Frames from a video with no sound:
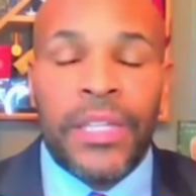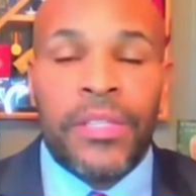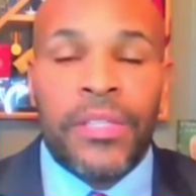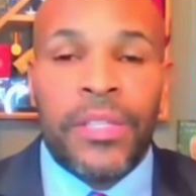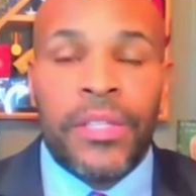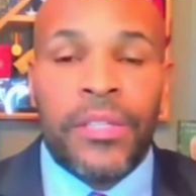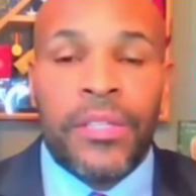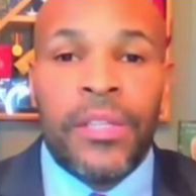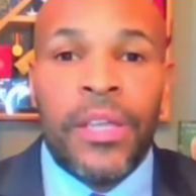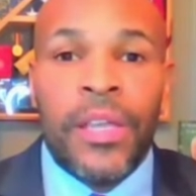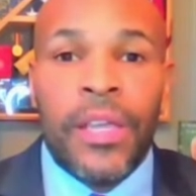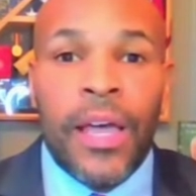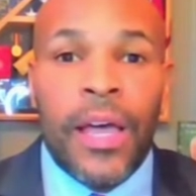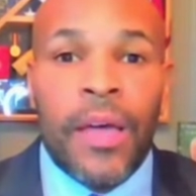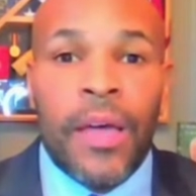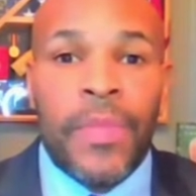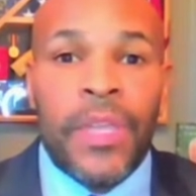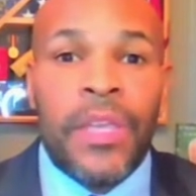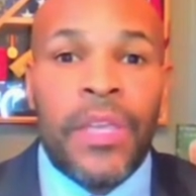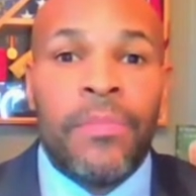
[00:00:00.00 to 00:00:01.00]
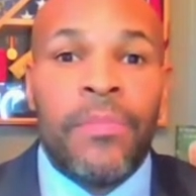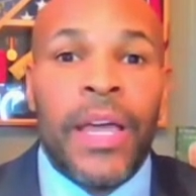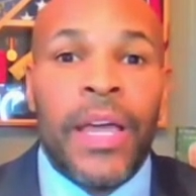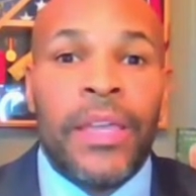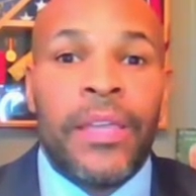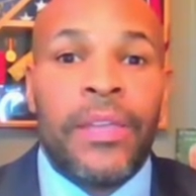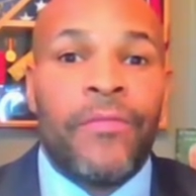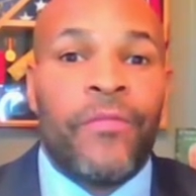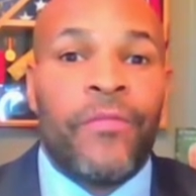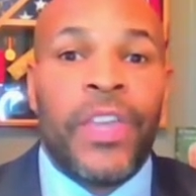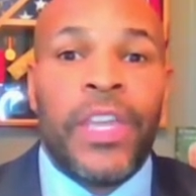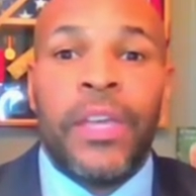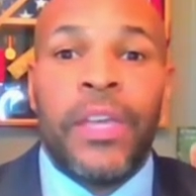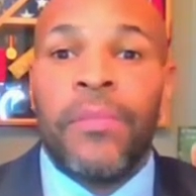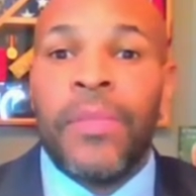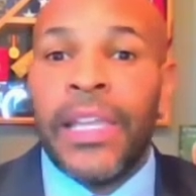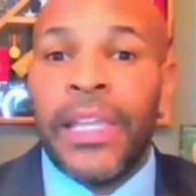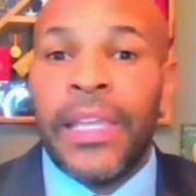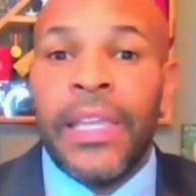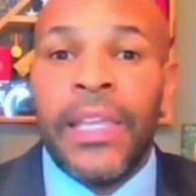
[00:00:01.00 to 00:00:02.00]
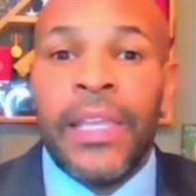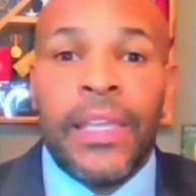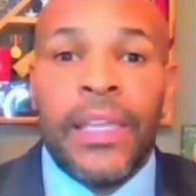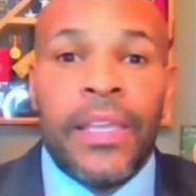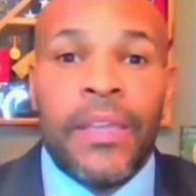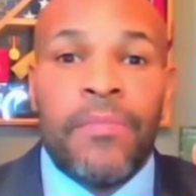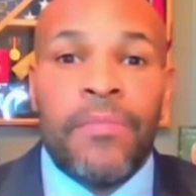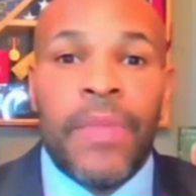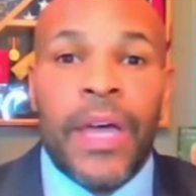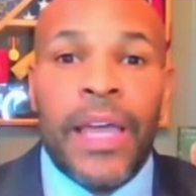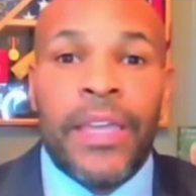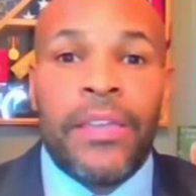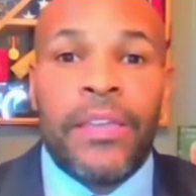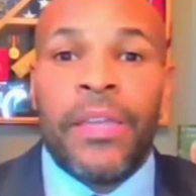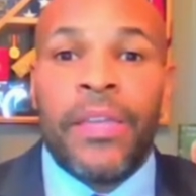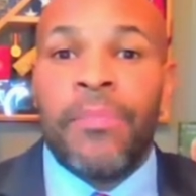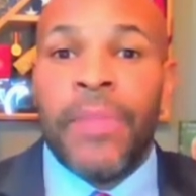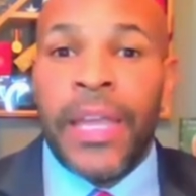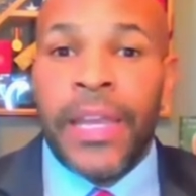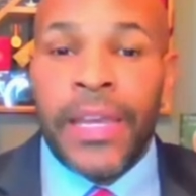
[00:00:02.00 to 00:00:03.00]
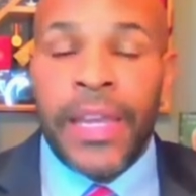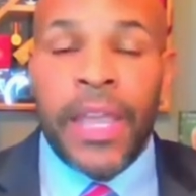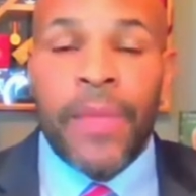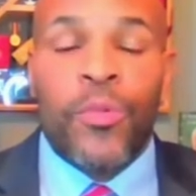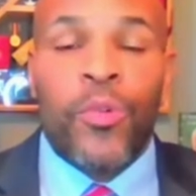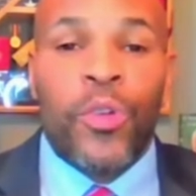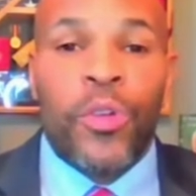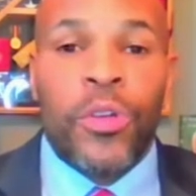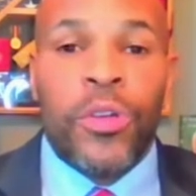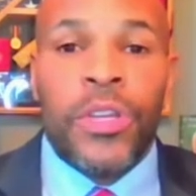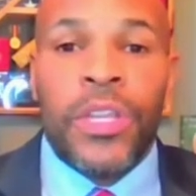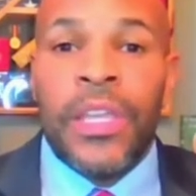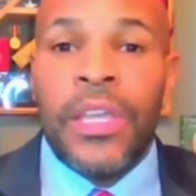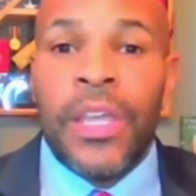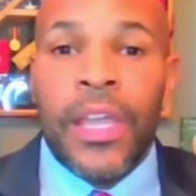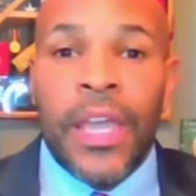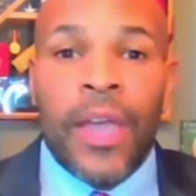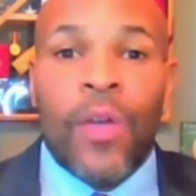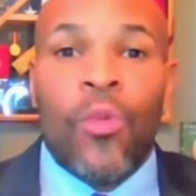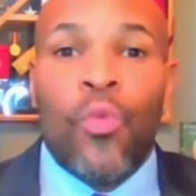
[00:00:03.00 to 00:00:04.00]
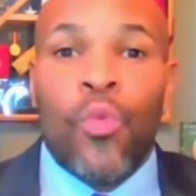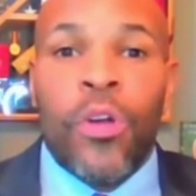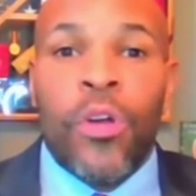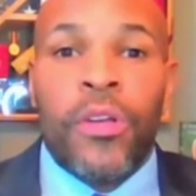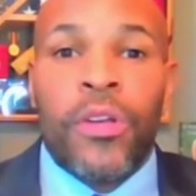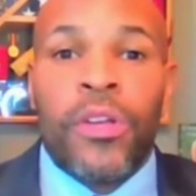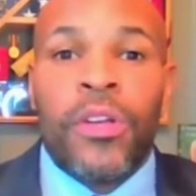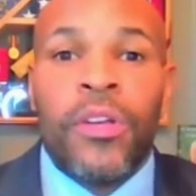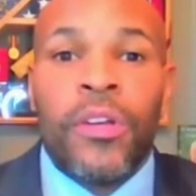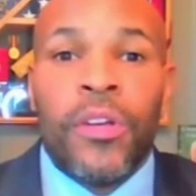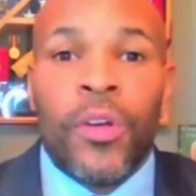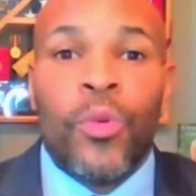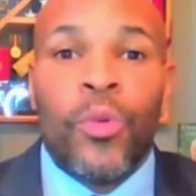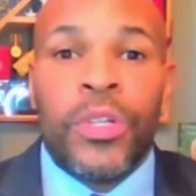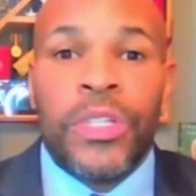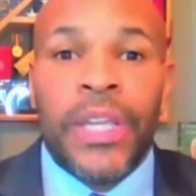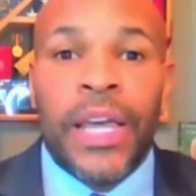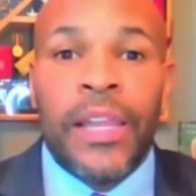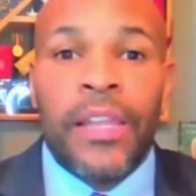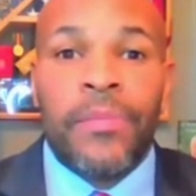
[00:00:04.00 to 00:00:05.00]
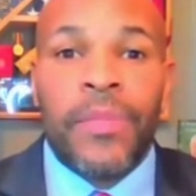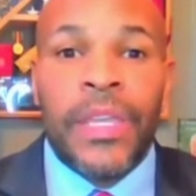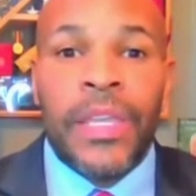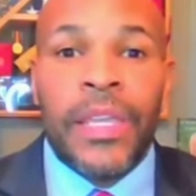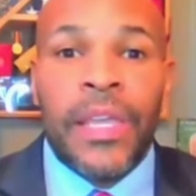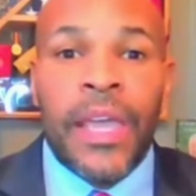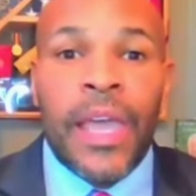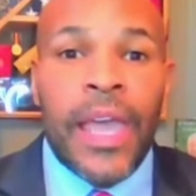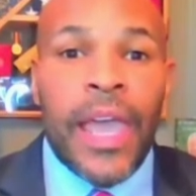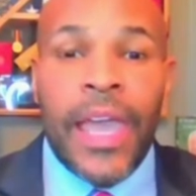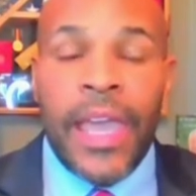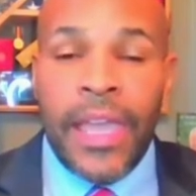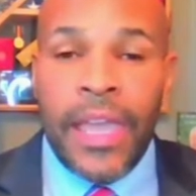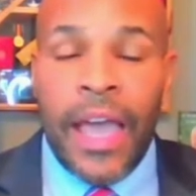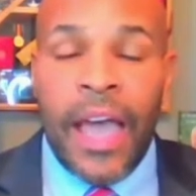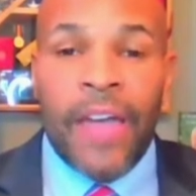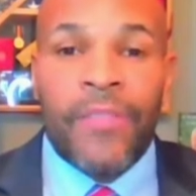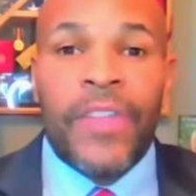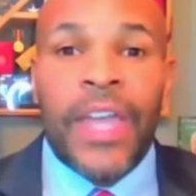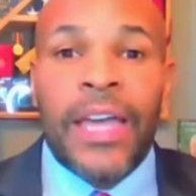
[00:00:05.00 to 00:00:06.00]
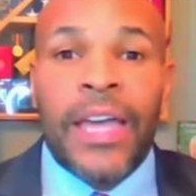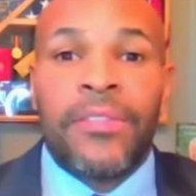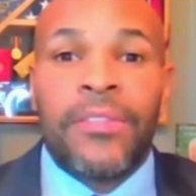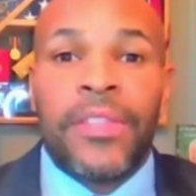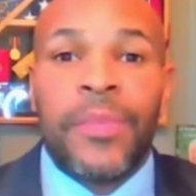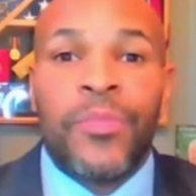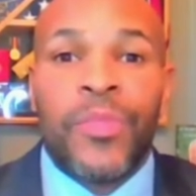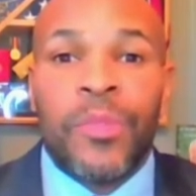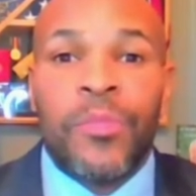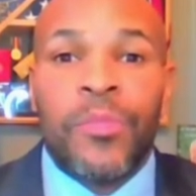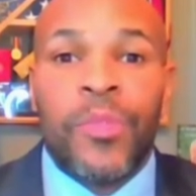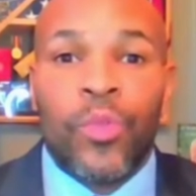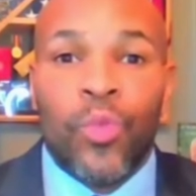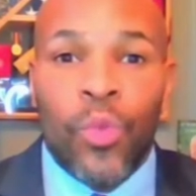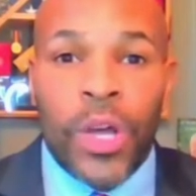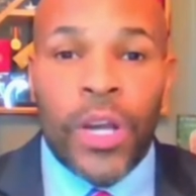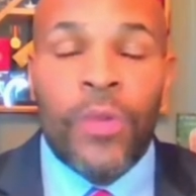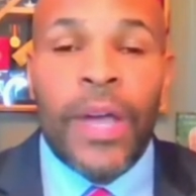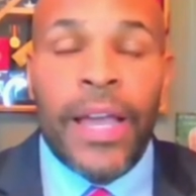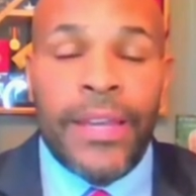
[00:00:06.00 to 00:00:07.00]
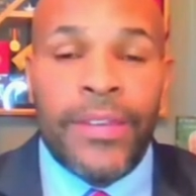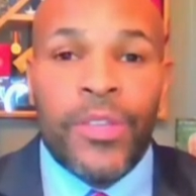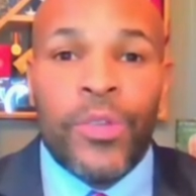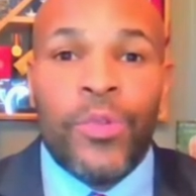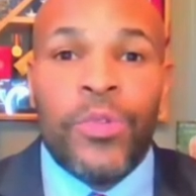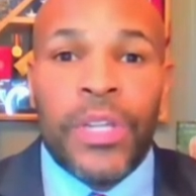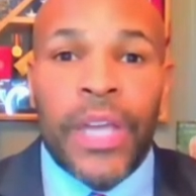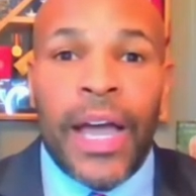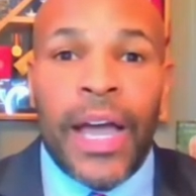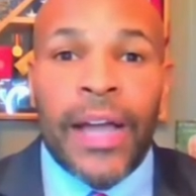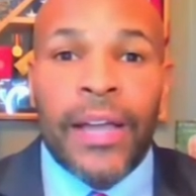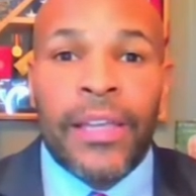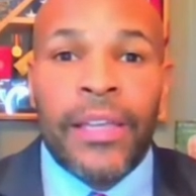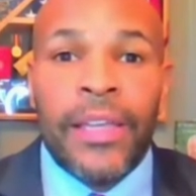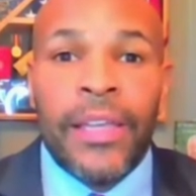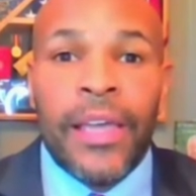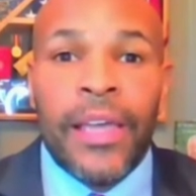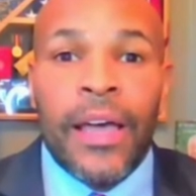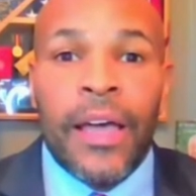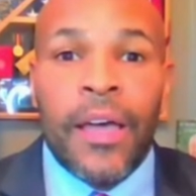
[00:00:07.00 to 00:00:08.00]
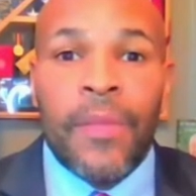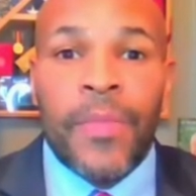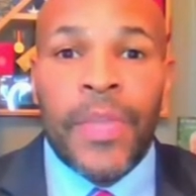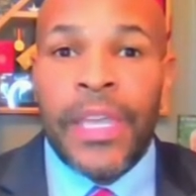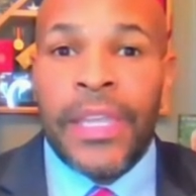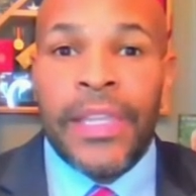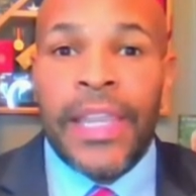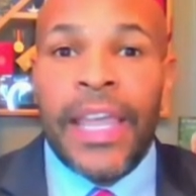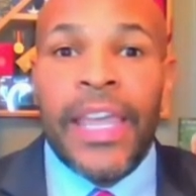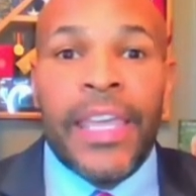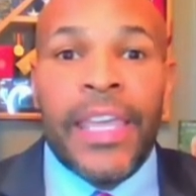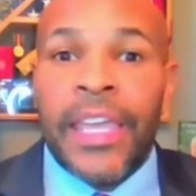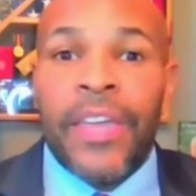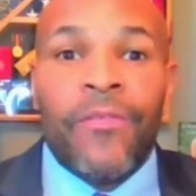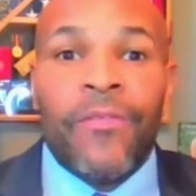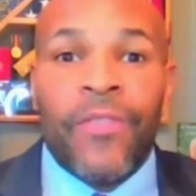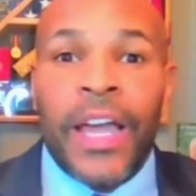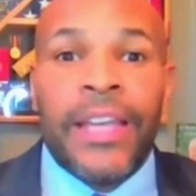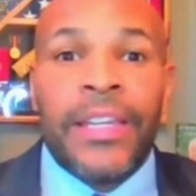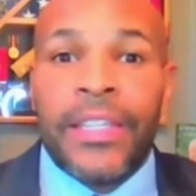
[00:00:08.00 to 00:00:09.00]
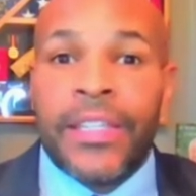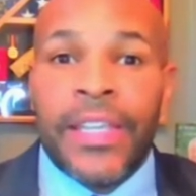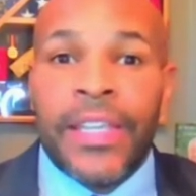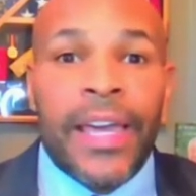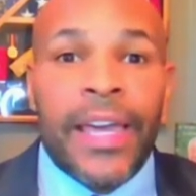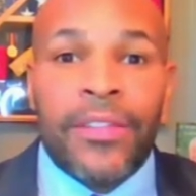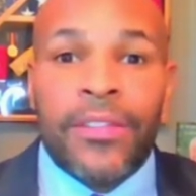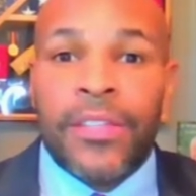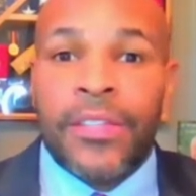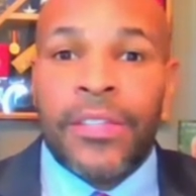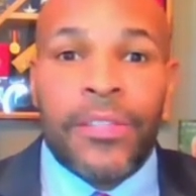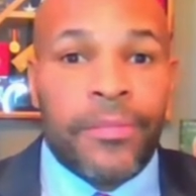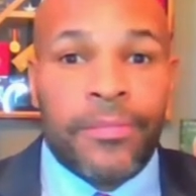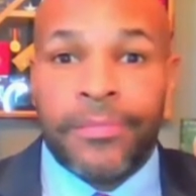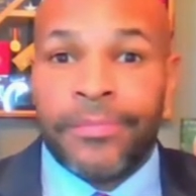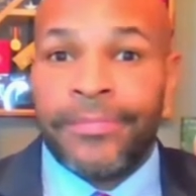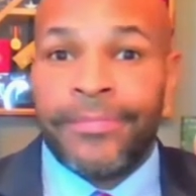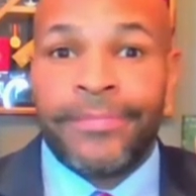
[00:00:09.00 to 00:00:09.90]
basis in my family, in my neighborhood, at work, who are telling me, hey, I've got symptoms. What do I do, doc? And they can't find a test.